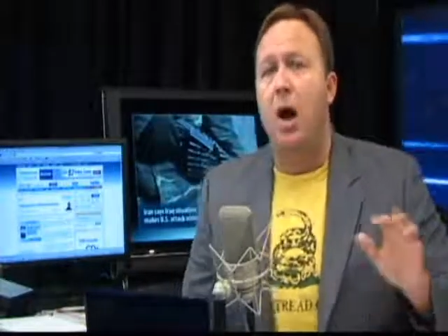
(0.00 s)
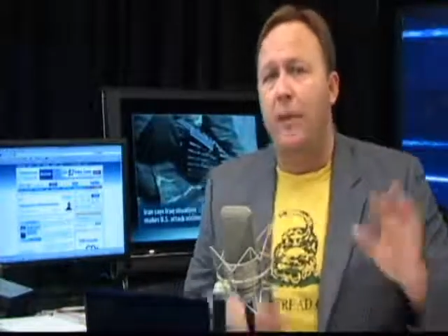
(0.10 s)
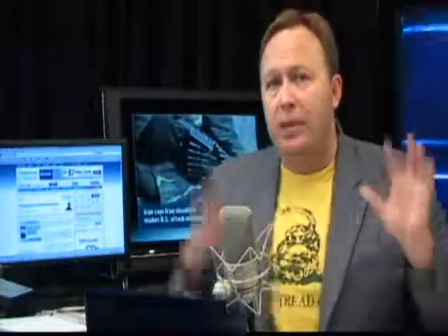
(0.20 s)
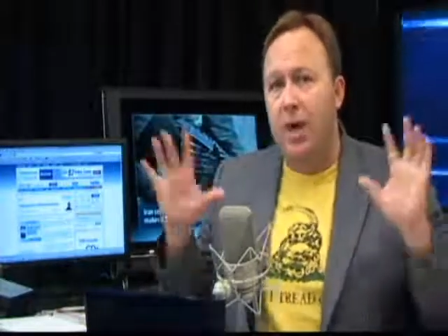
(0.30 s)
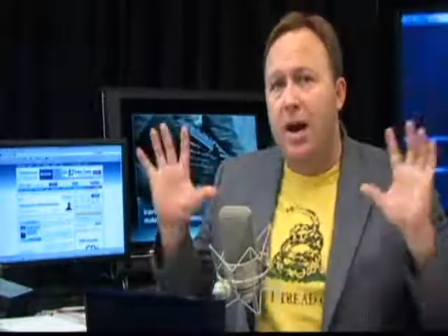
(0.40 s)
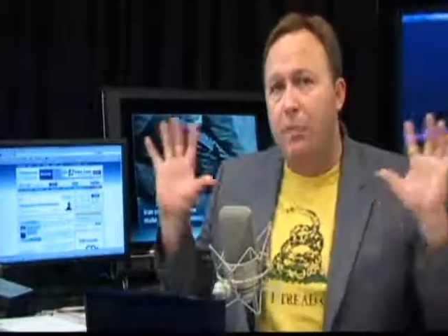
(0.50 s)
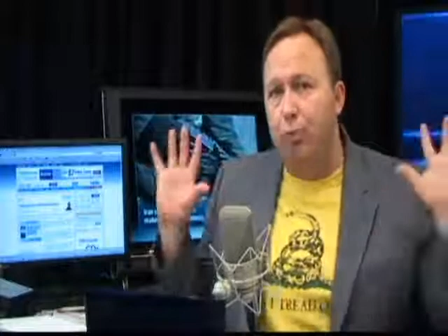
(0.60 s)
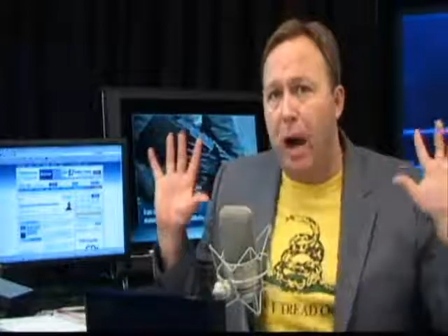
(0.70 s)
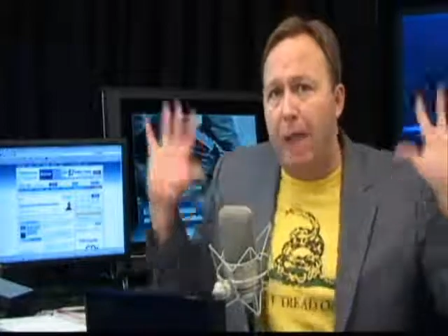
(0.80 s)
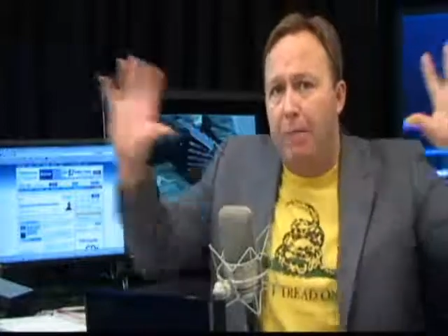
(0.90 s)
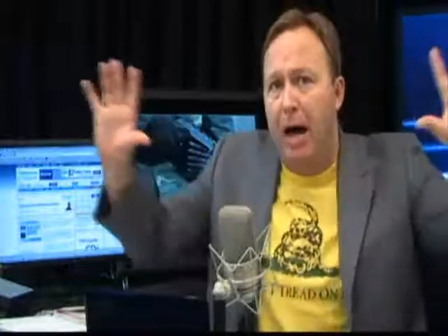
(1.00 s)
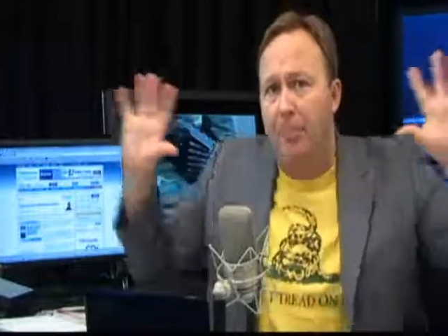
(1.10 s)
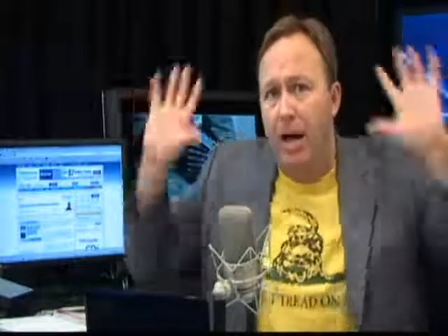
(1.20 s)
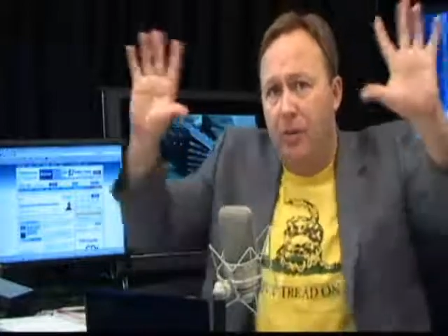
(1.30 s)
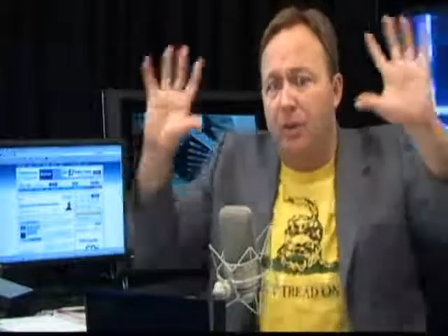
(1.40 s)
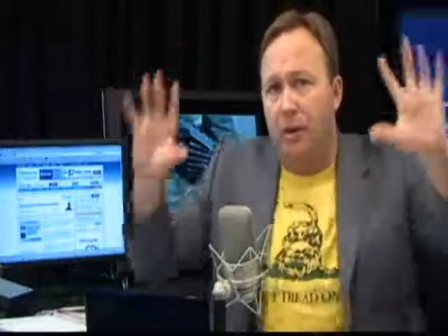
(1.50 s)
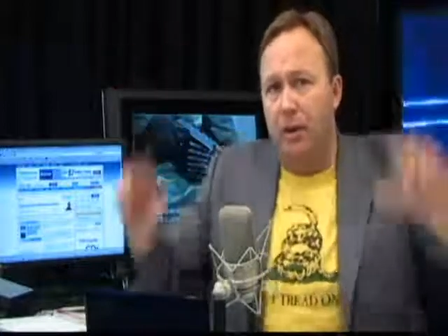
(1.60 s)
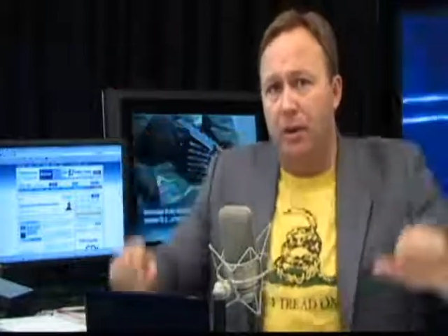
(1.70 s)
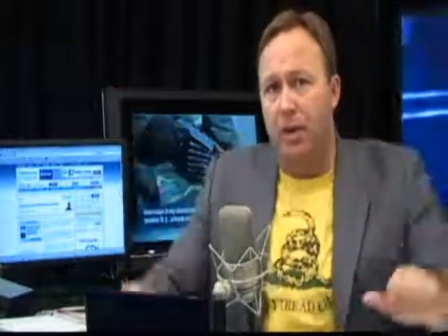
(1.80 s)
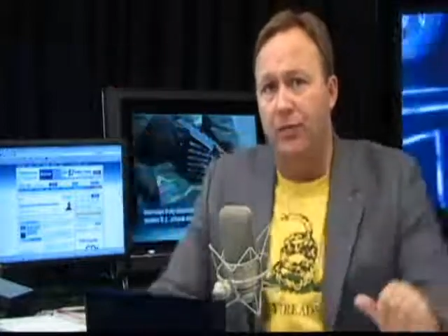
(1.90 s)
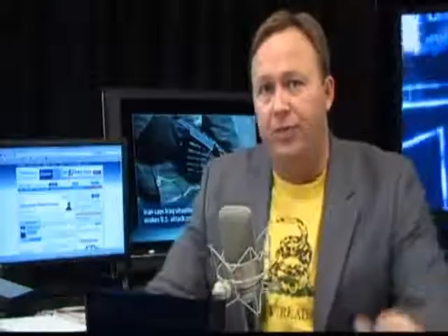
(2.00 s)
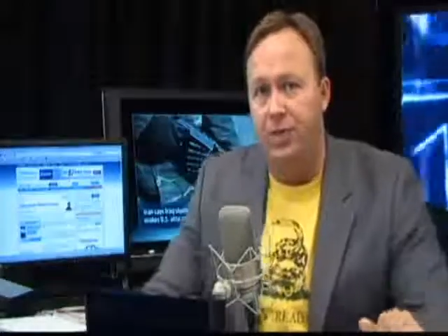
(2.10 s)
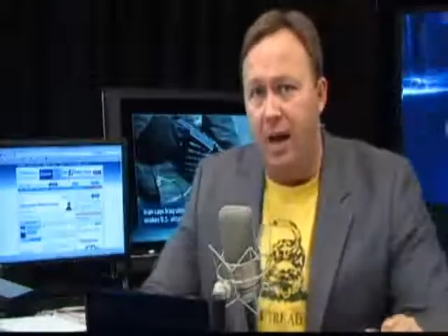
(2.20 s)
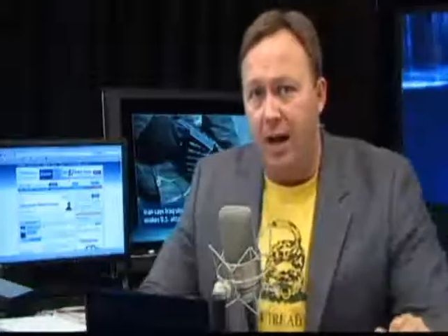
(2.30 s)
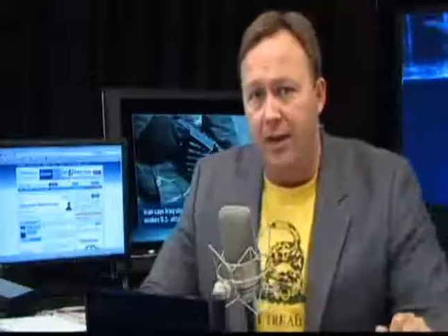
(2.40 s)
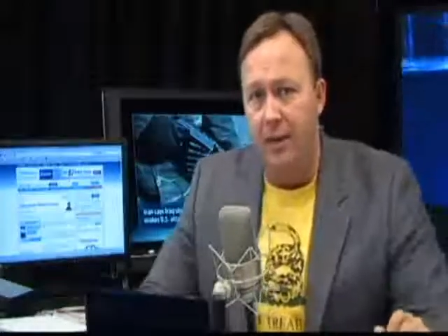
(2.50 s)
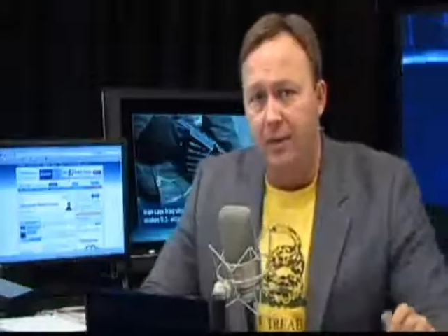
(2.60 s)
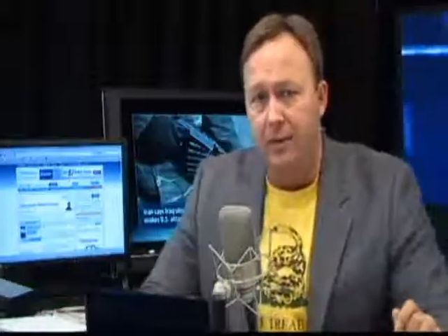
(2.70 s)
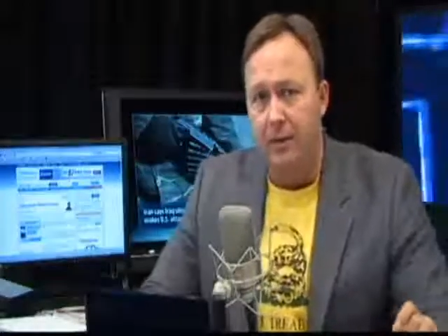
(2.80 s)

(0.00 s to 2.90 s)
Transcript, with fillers: Are they trying to prop up the political facade?